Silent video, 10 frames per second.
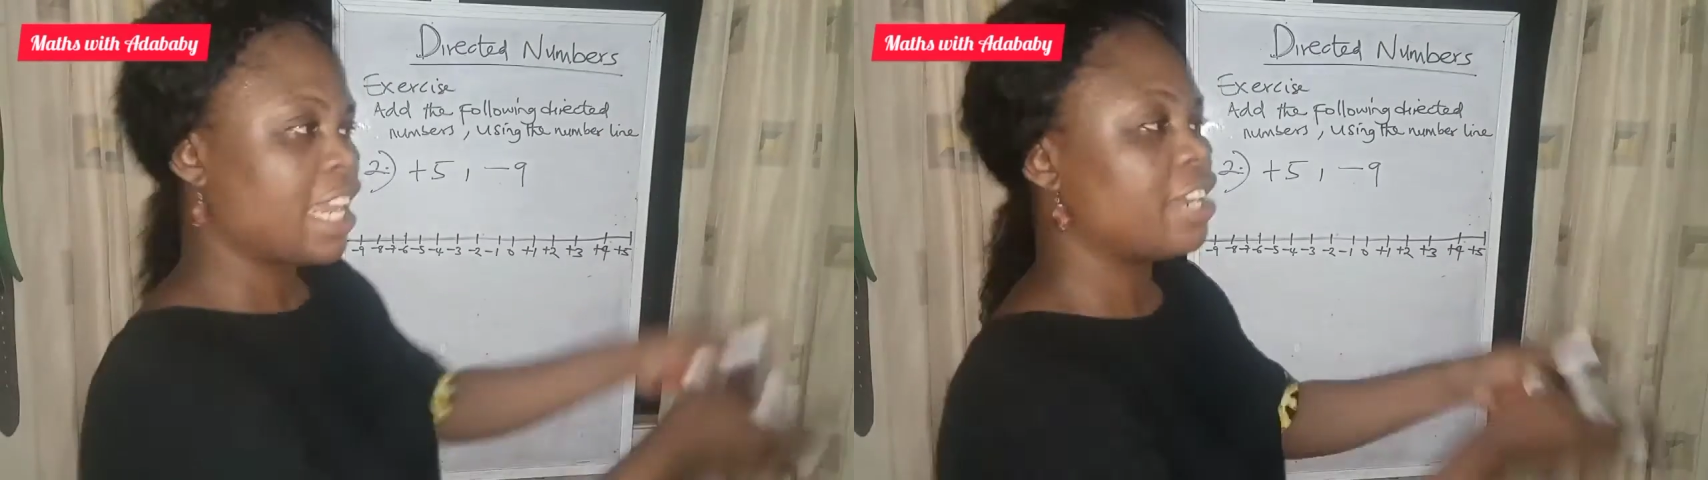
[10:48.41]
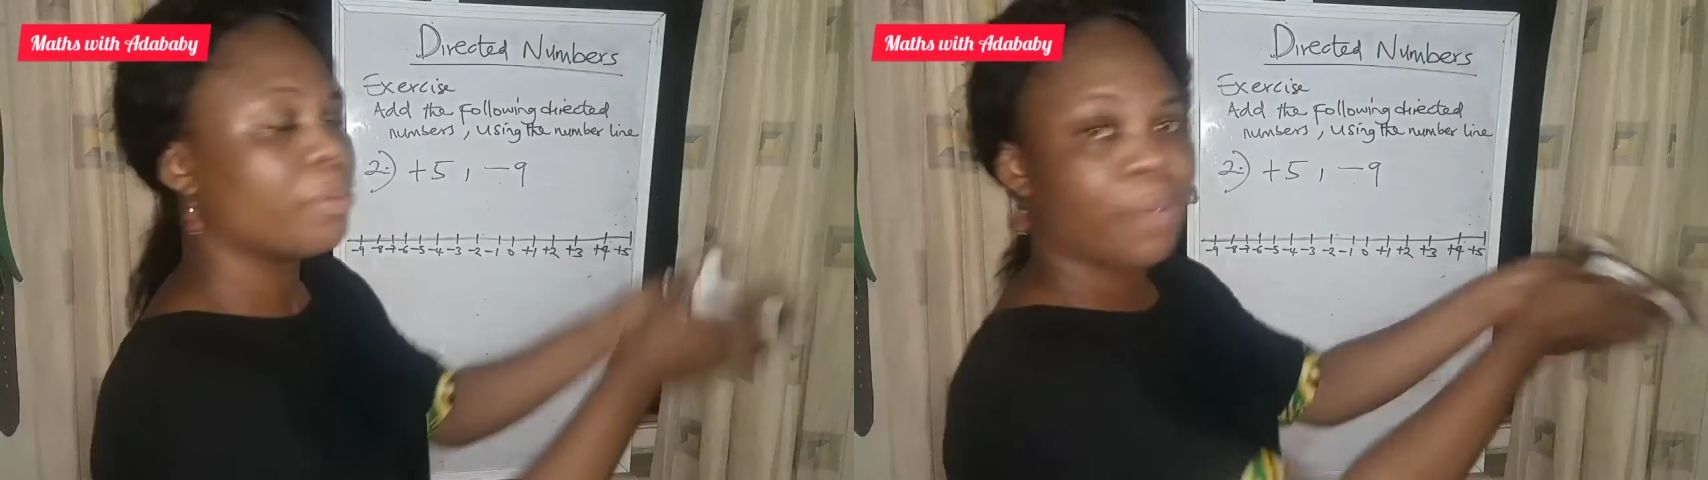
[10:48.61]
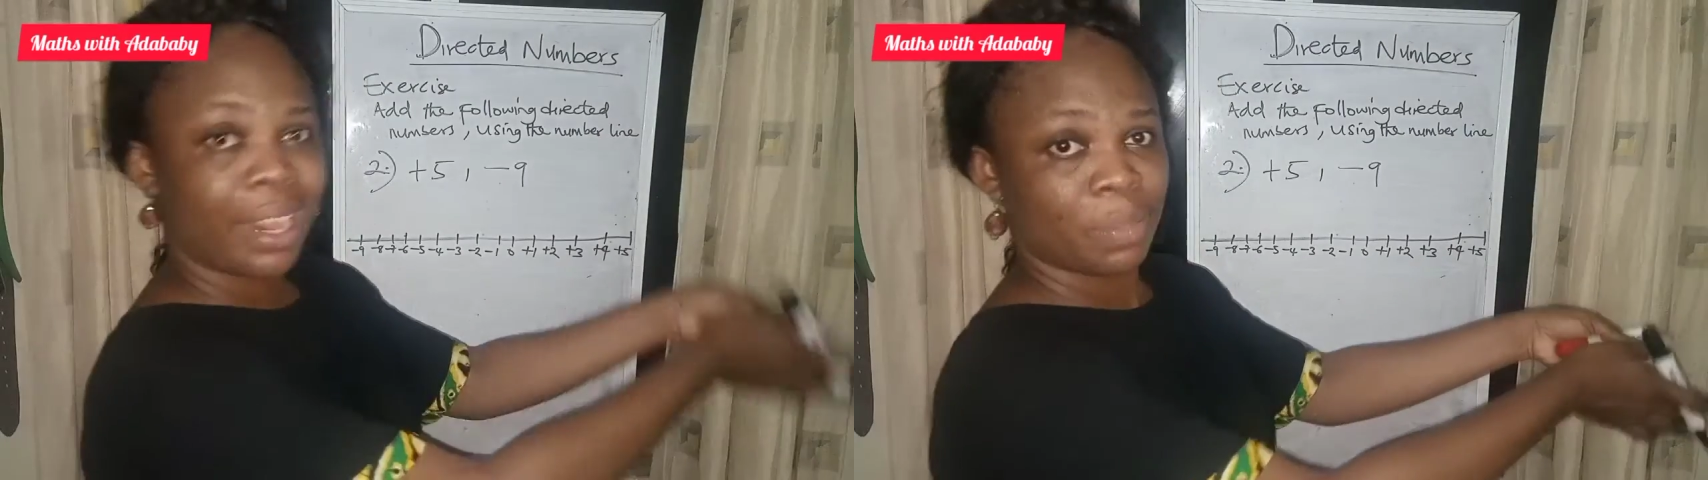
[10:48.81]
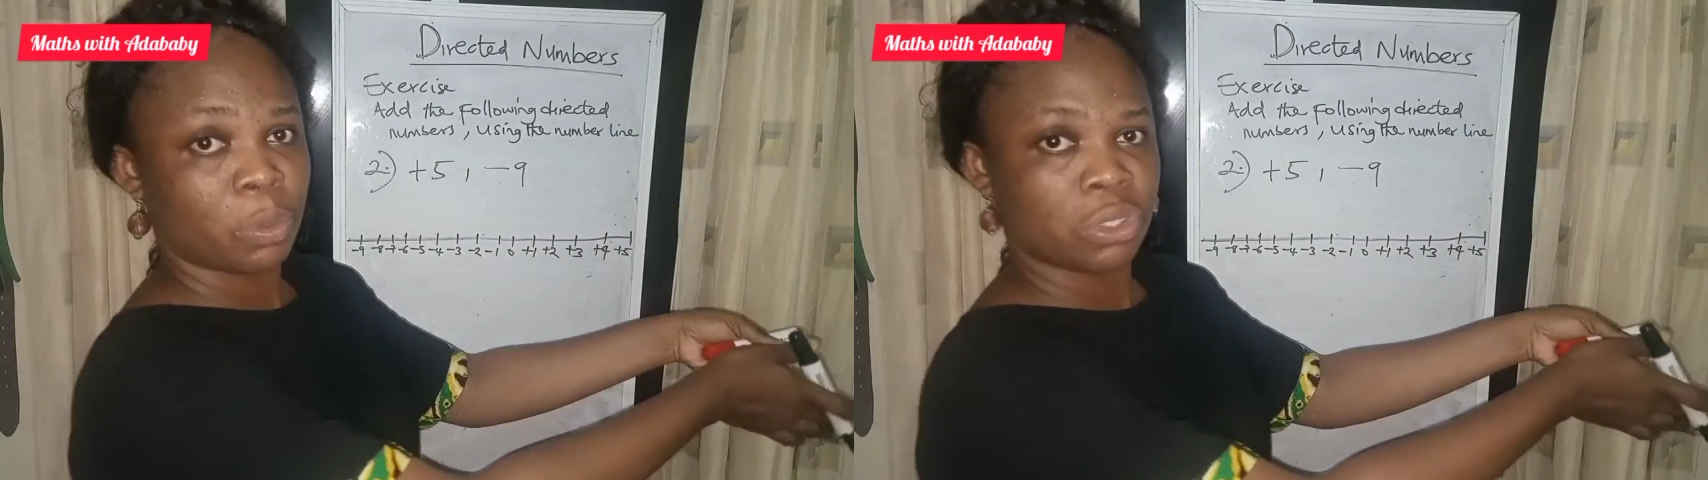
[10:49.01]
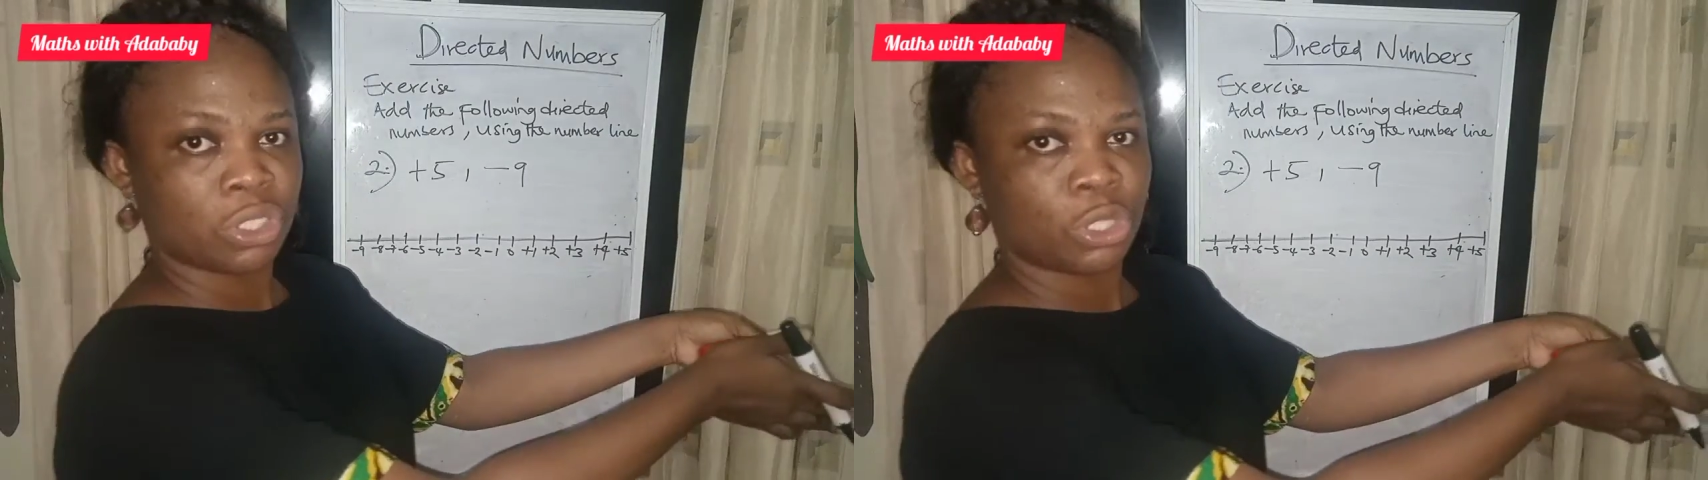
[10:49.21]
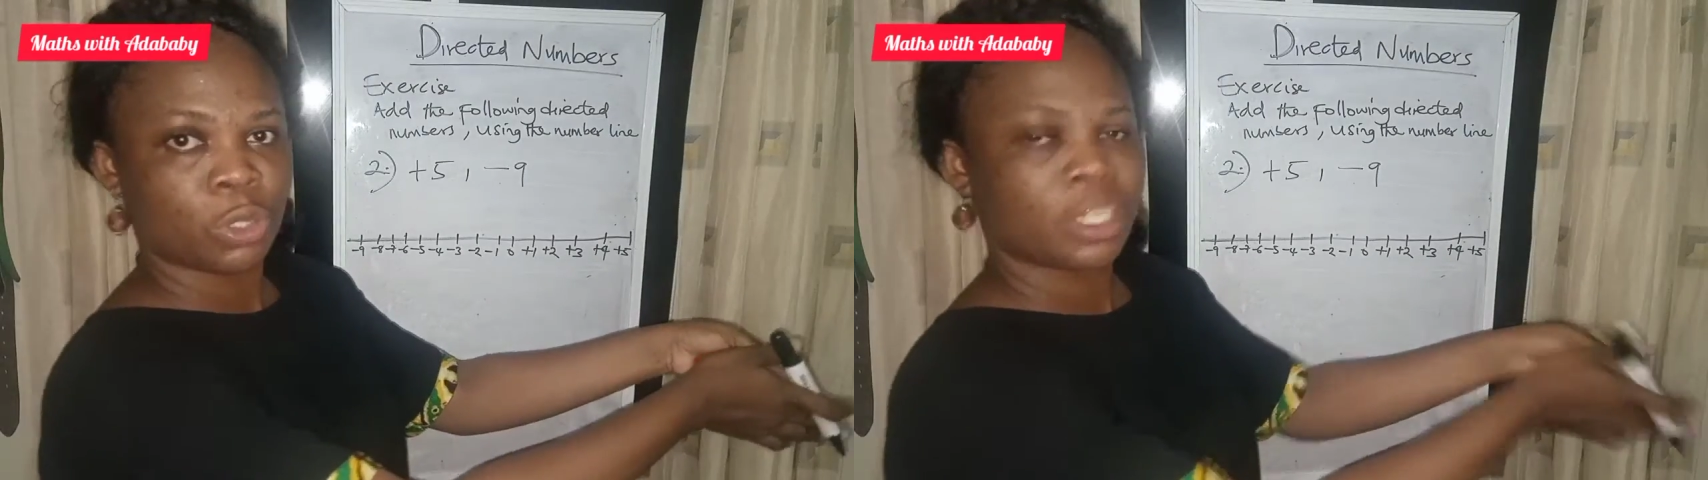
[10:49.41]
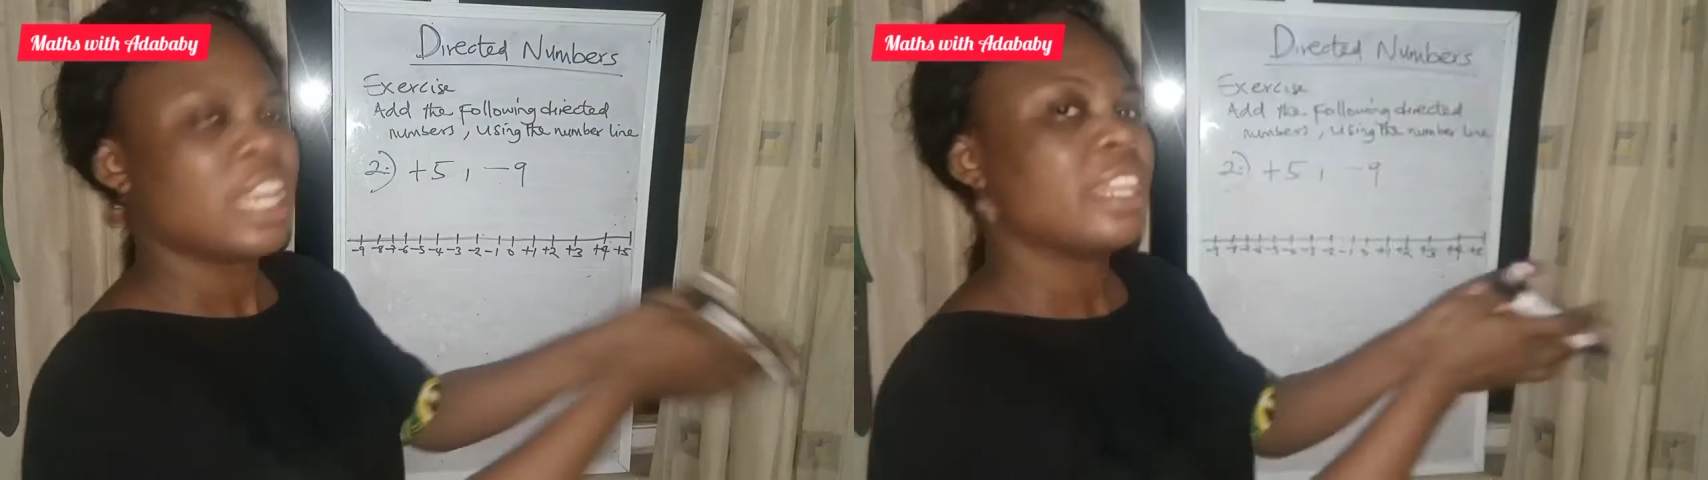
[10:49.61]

in the right position,